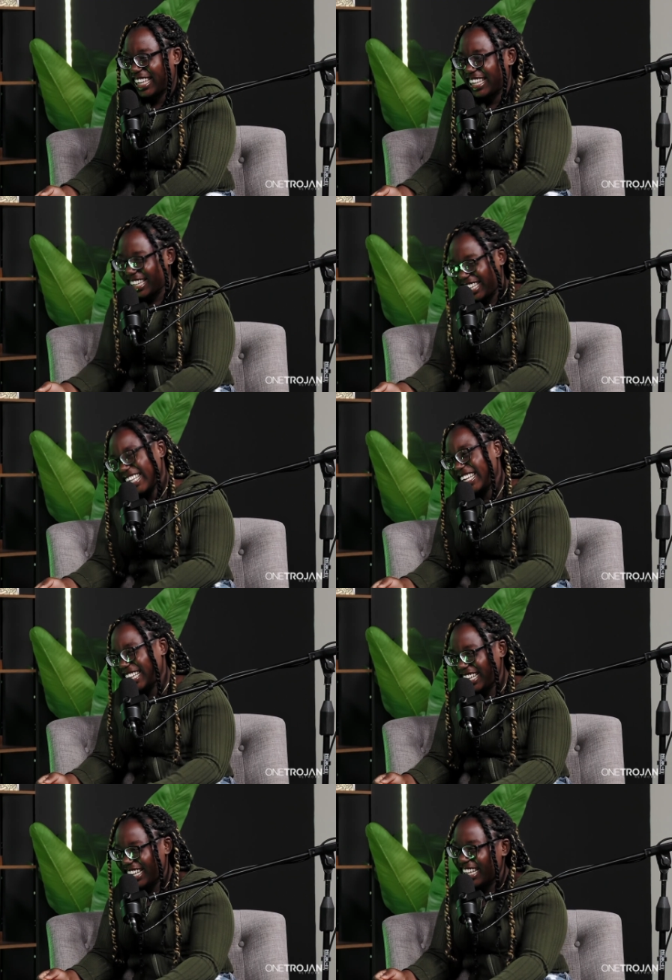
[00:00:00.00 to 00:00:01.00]
Why am I
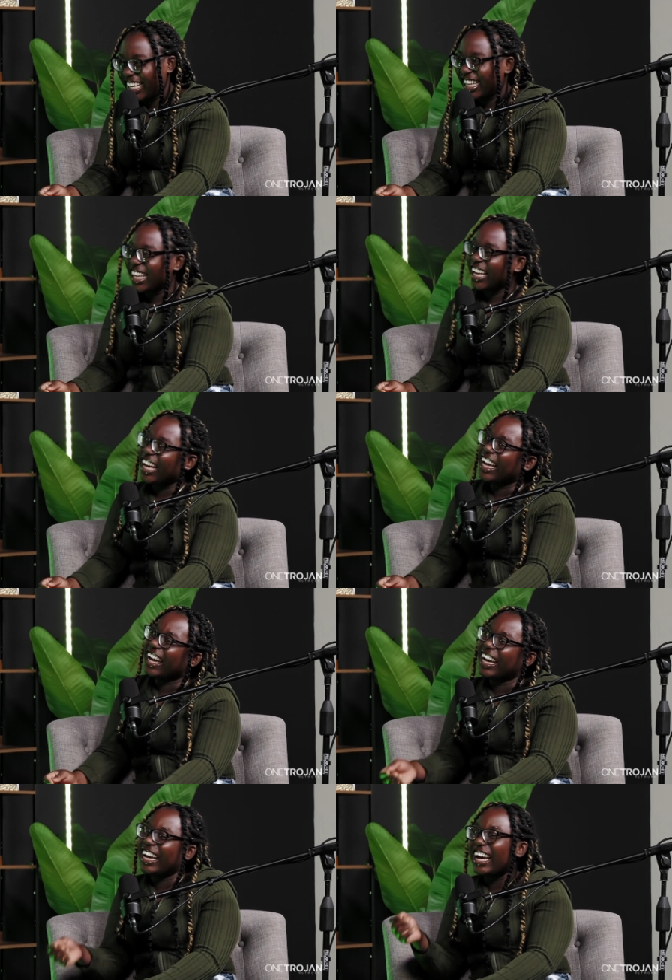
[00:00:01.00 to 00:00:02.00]
seeing that?
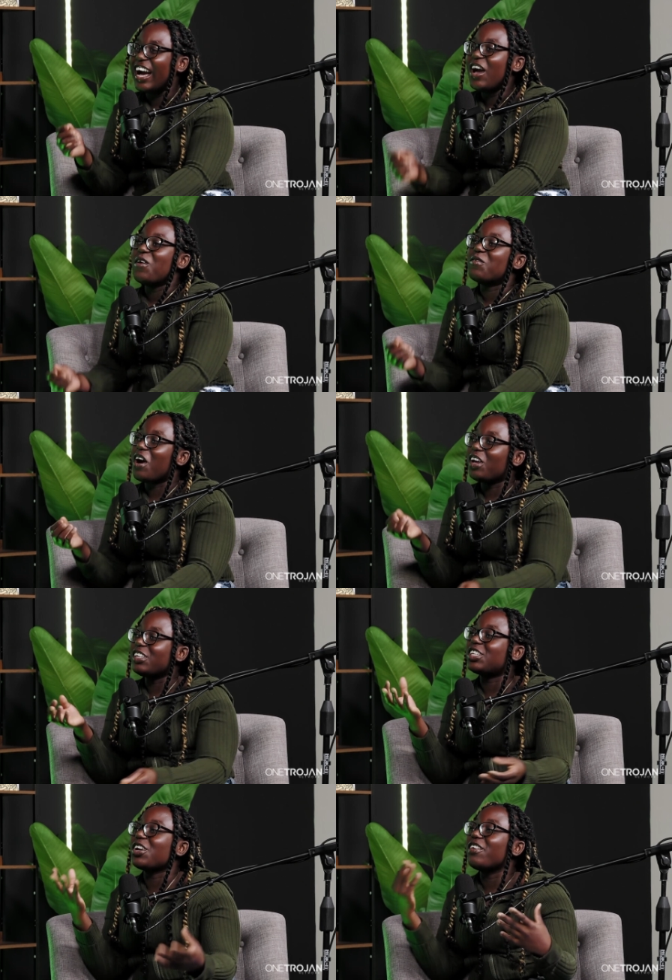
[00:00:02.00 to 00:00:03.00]
You are why coming are you
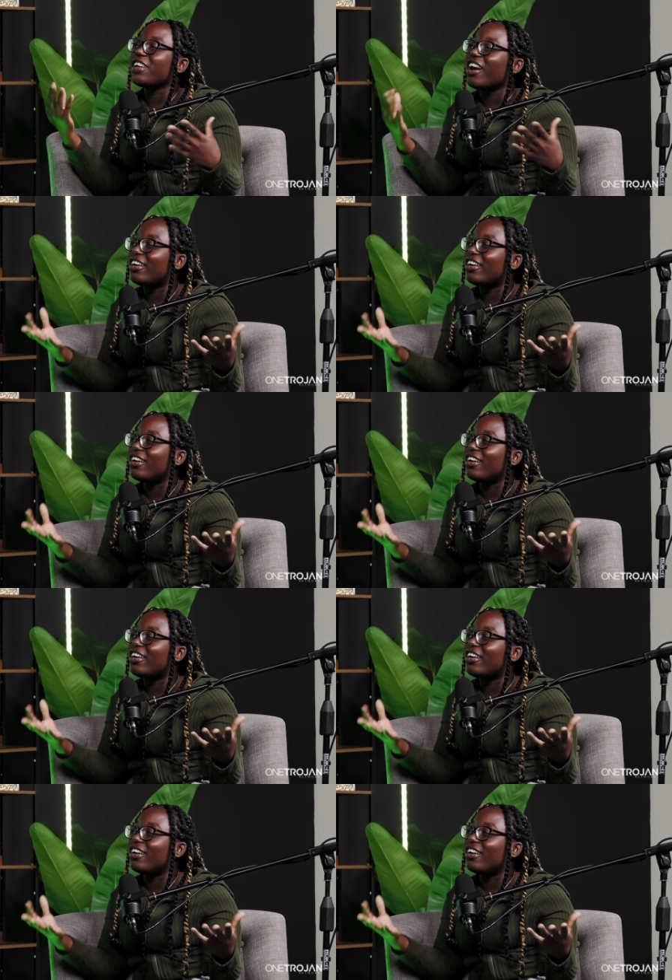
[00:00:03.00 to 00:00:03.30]
to showing school. your